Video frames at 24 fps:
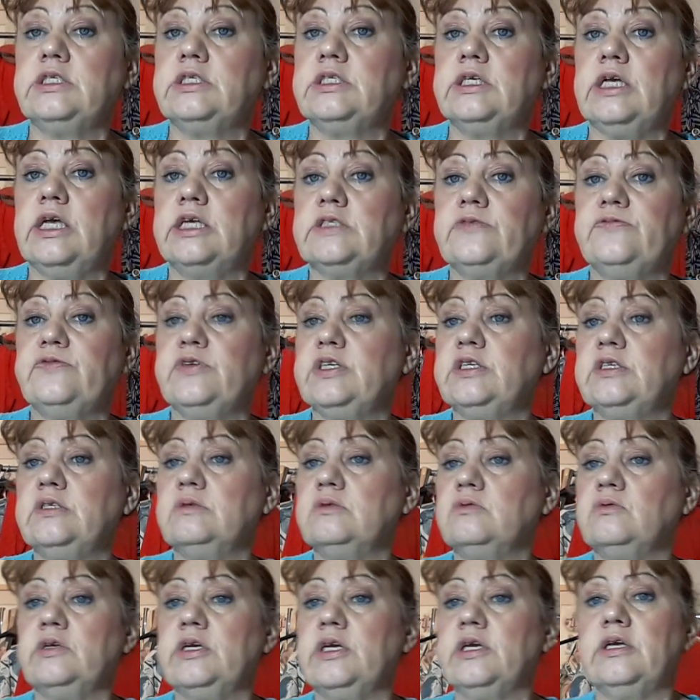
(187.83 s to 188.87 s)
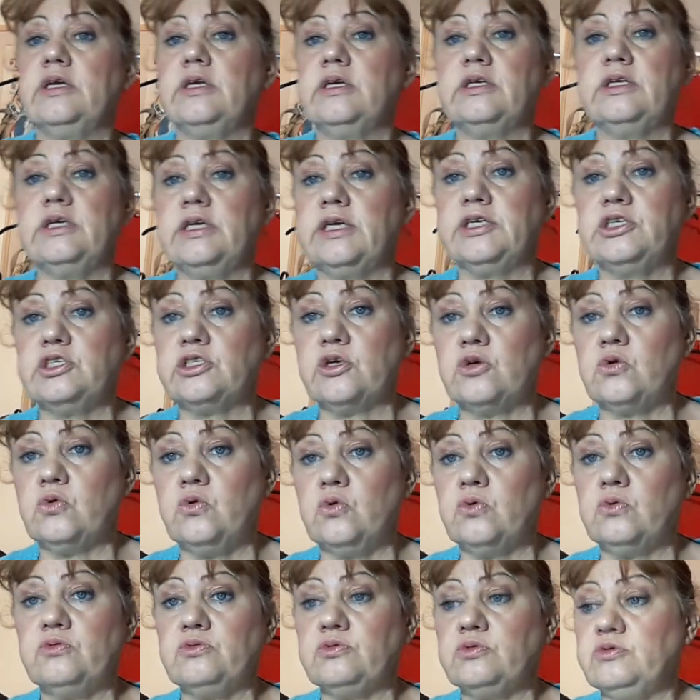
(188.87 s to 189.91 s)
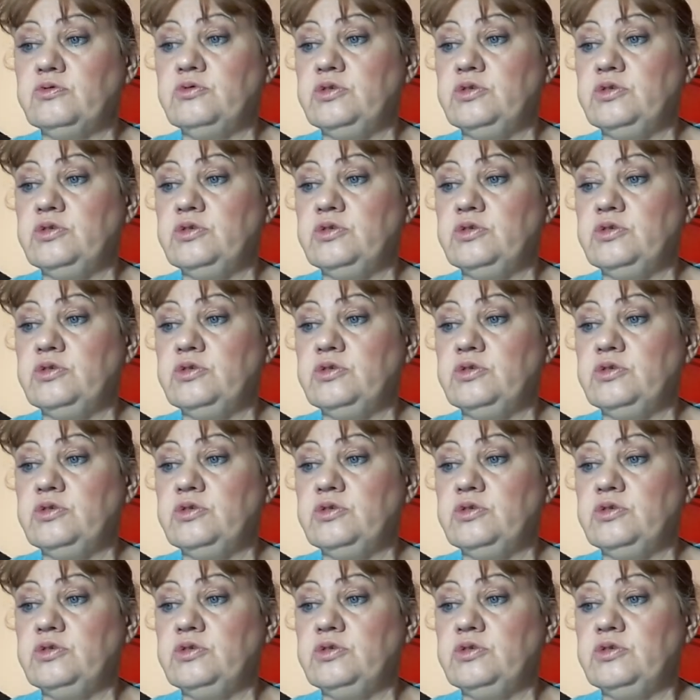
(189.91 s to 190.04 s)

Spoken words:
TSV years ago,